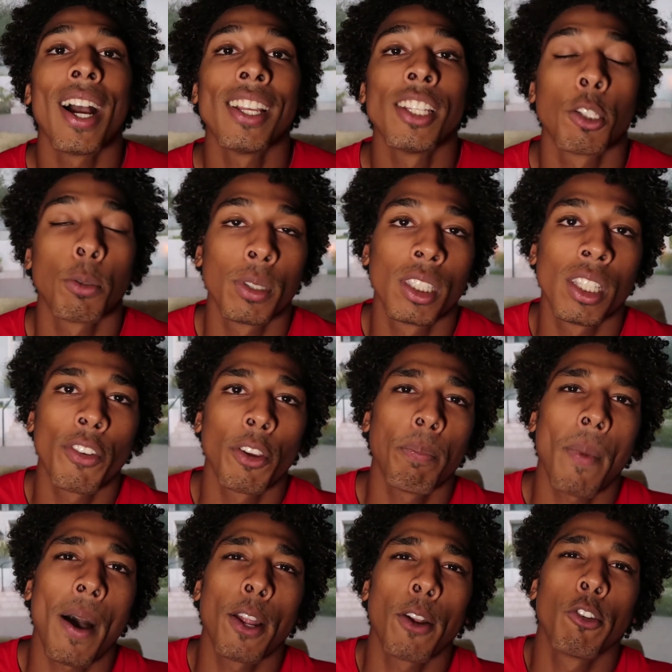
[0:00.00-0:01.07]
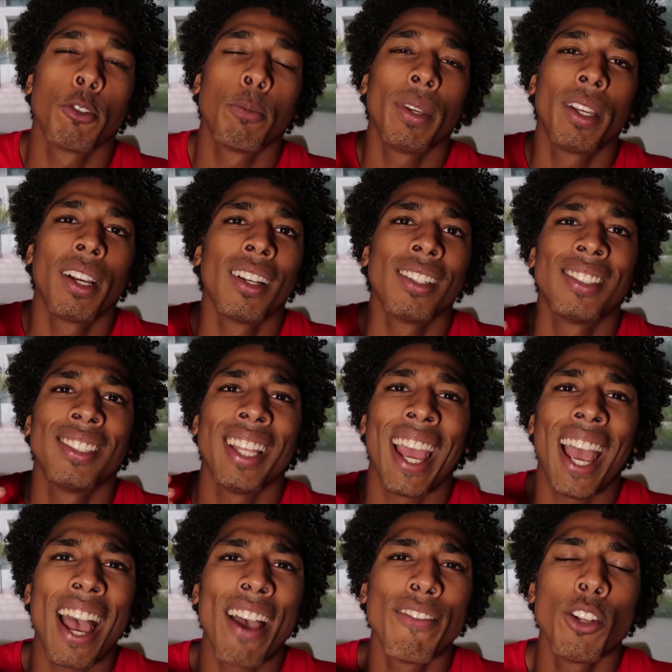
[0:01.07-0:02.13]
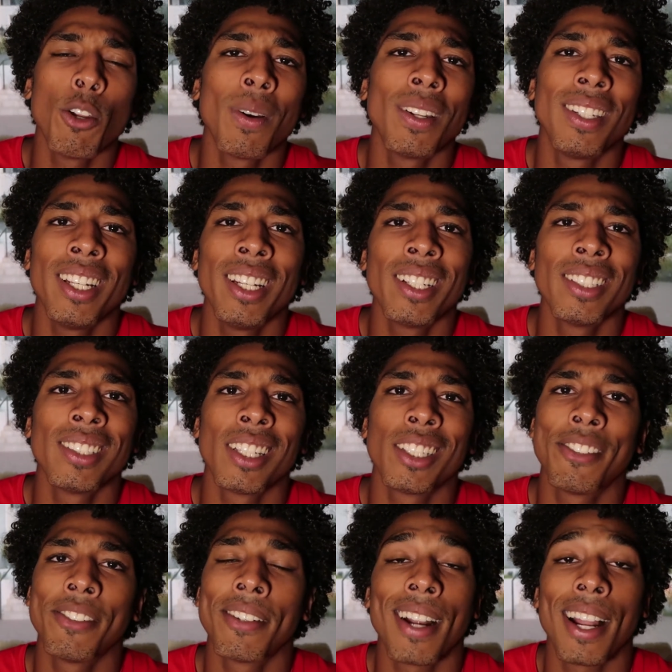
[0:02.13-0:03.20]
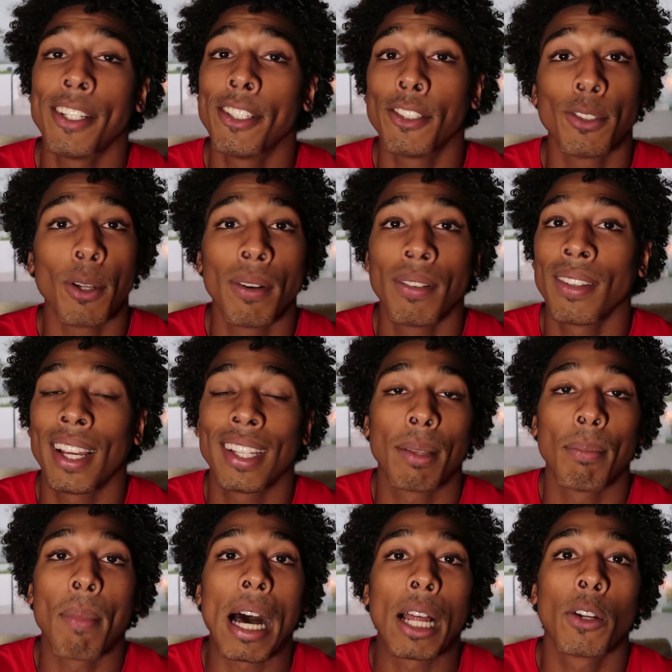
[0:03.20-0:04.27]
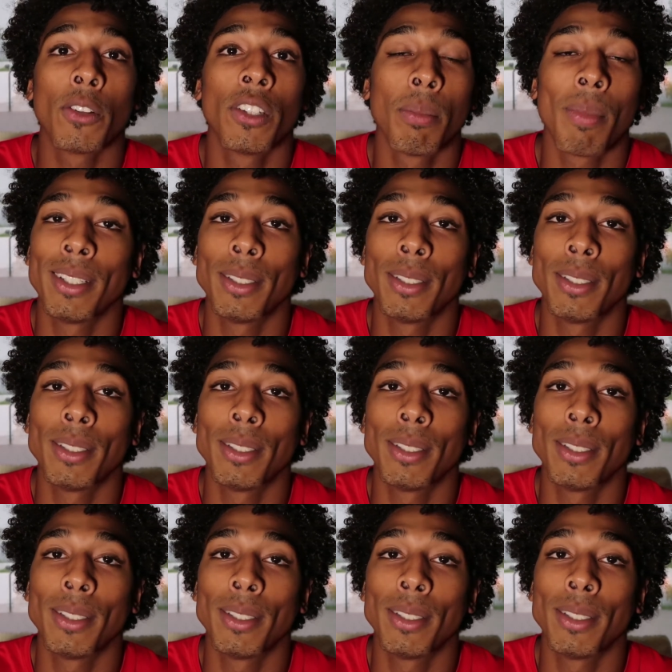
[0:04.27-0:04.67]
guys a specific model is because they have new Adidas this year and I just don't like the model of them.